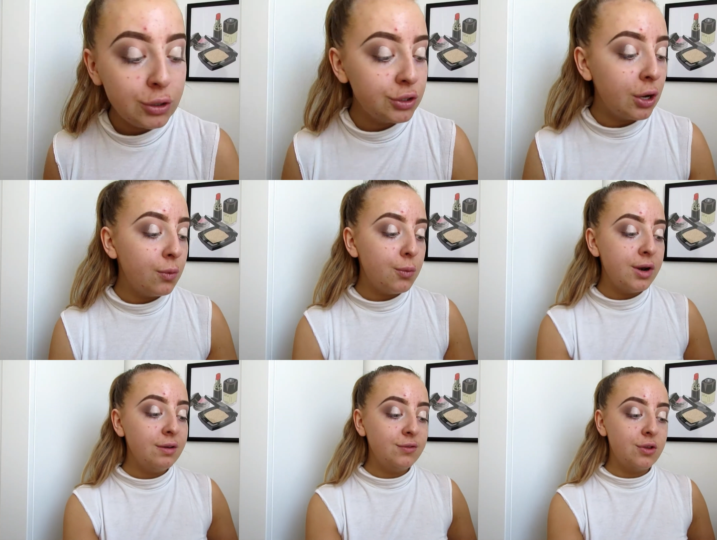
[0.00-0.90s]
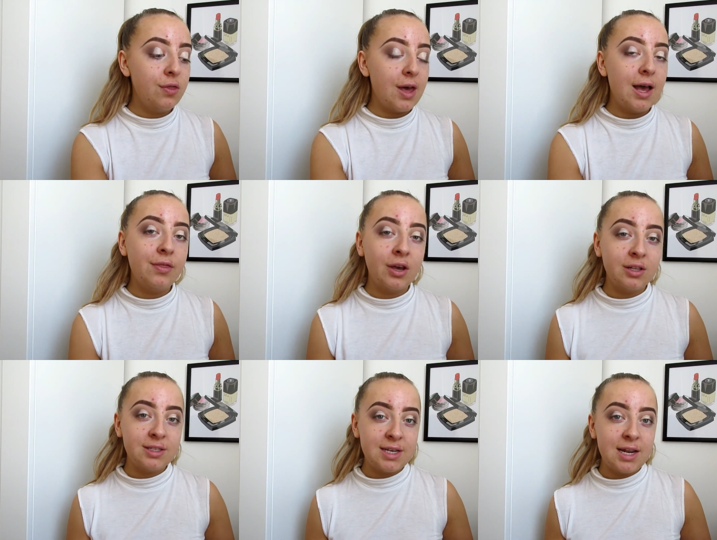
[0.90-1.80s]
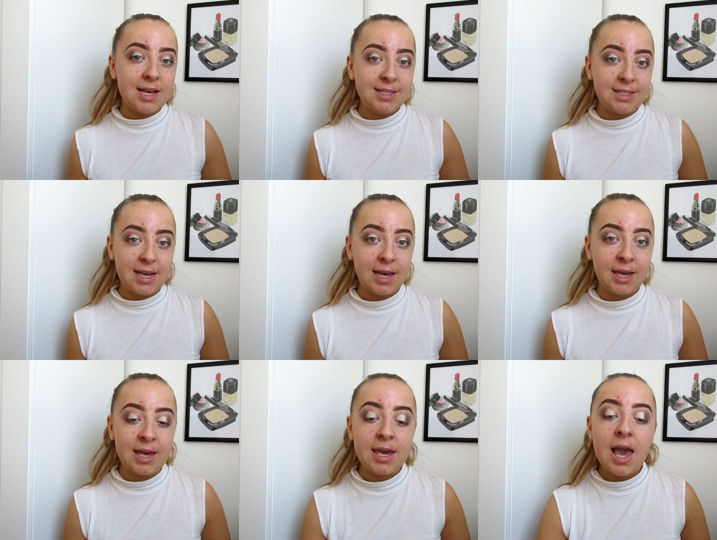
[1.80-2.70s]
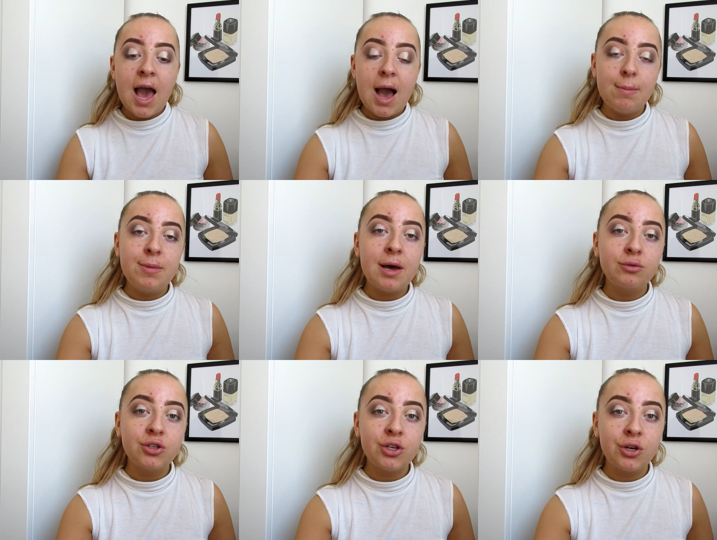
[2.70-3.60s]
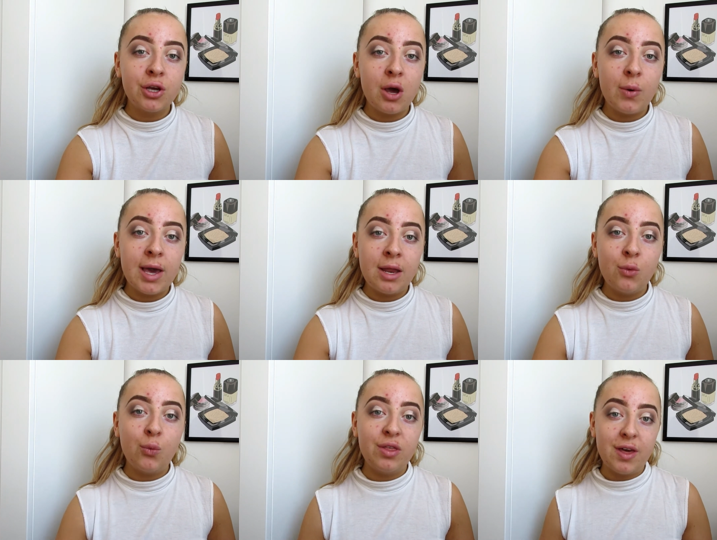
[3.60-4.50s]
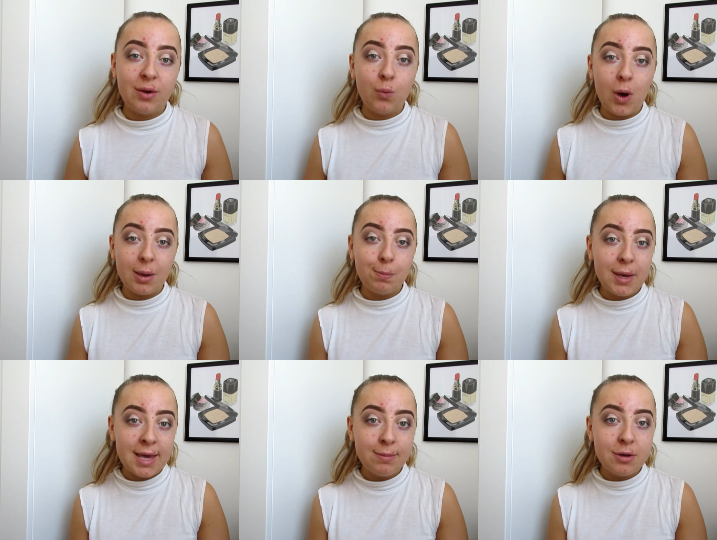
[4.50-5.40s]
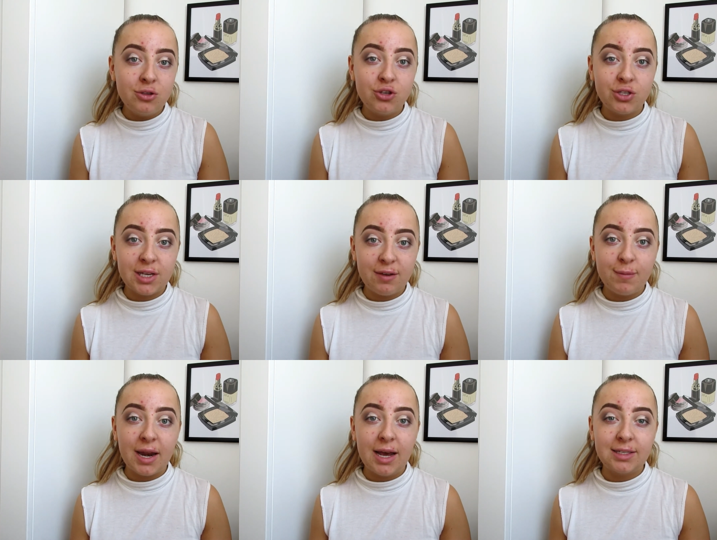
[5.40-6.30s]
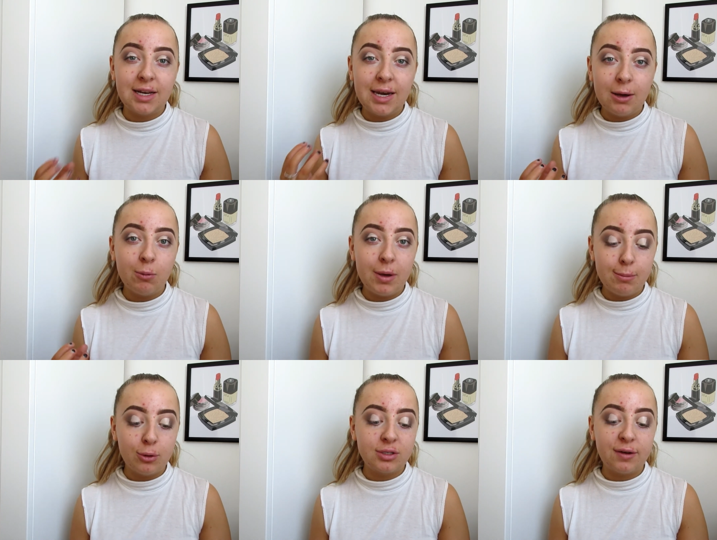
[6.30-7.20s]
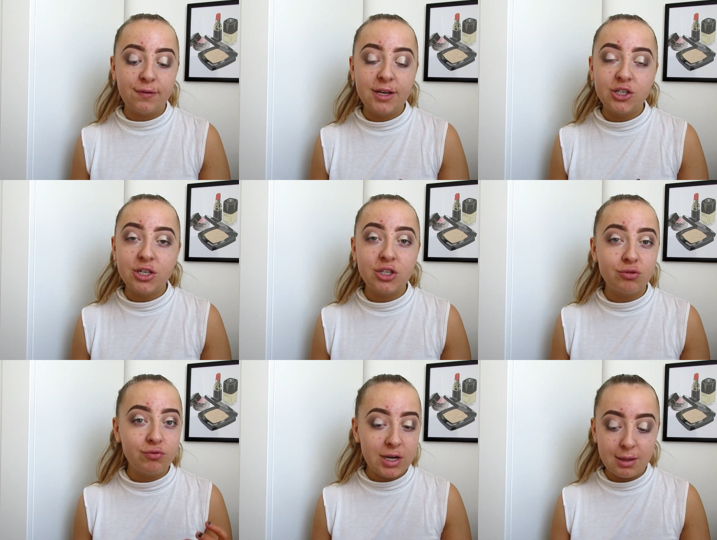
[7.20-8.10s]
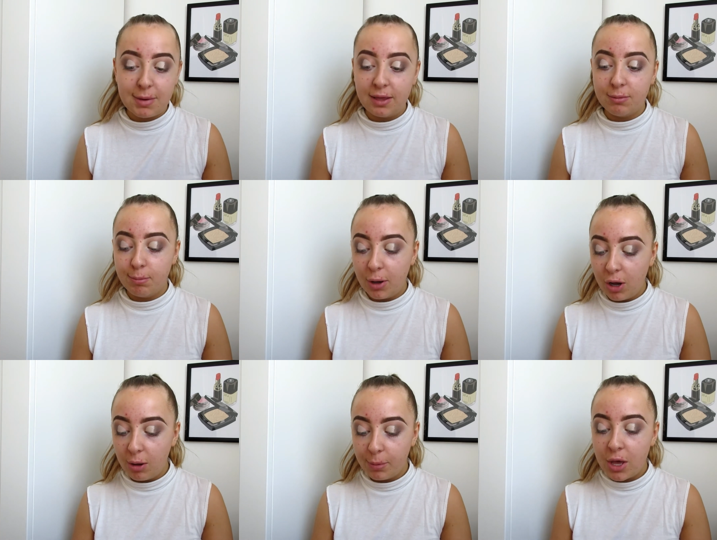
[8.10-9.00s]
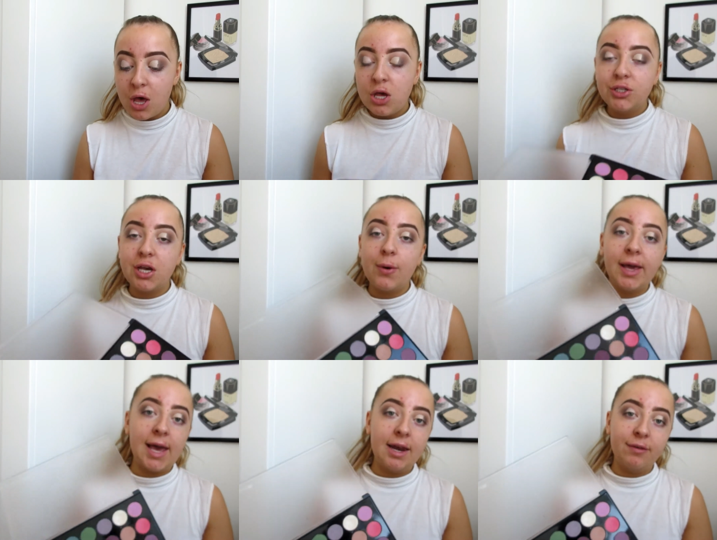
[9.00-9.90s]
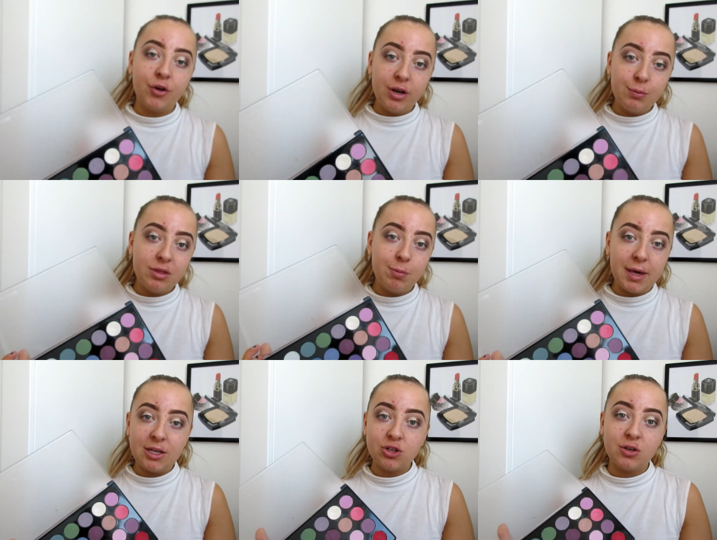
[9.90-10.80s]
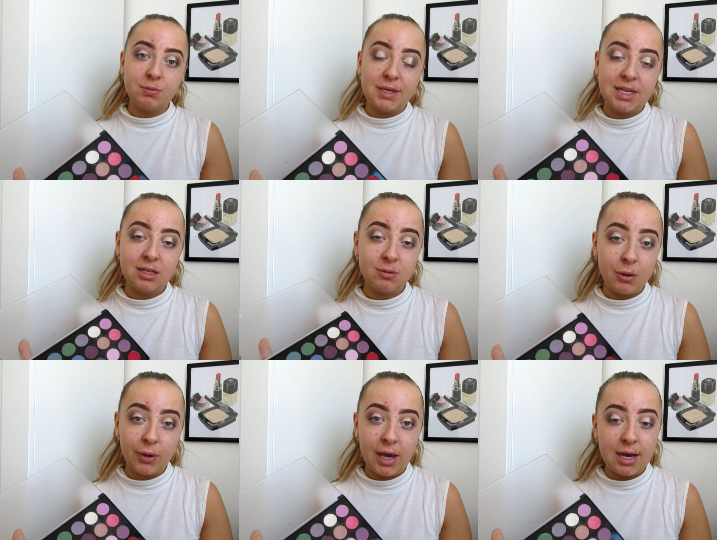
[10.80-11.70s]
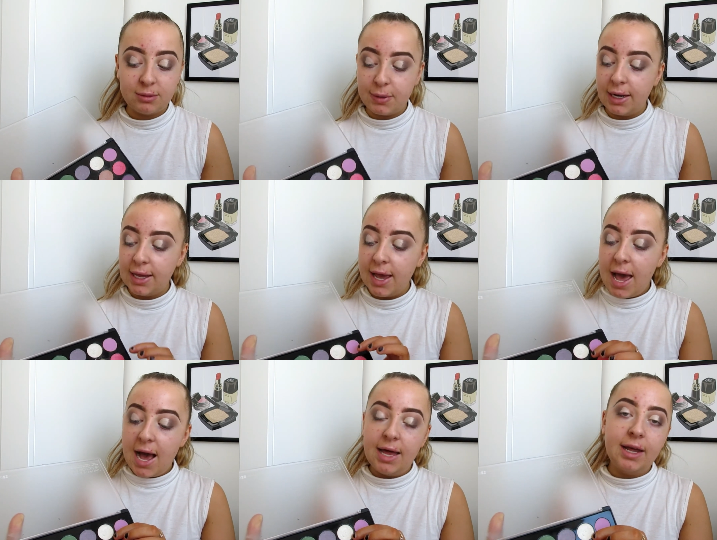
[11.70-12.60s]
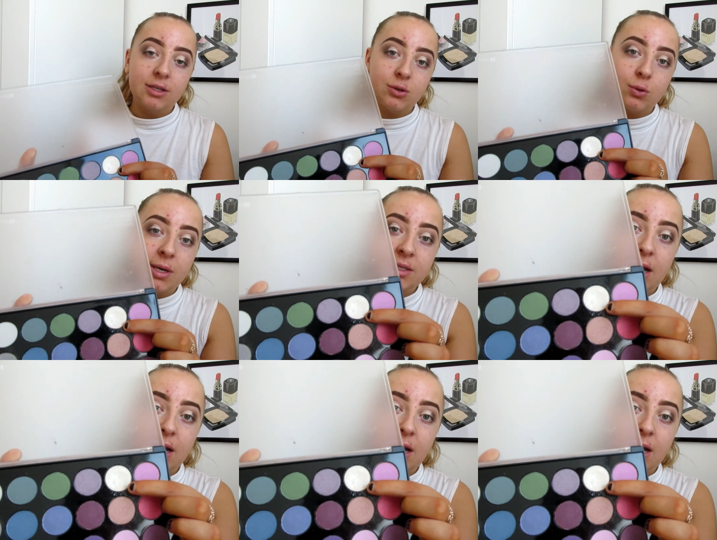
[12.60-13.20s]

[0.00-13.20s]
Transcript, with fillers: So when I've done that and the concealer is tacky, I'm now just going to go in with a white pigment just to give my eyes a little bit more definition and to really make them pop. So again, I've gone in with the BH Cosmetics Smoky Eyes palette, and as always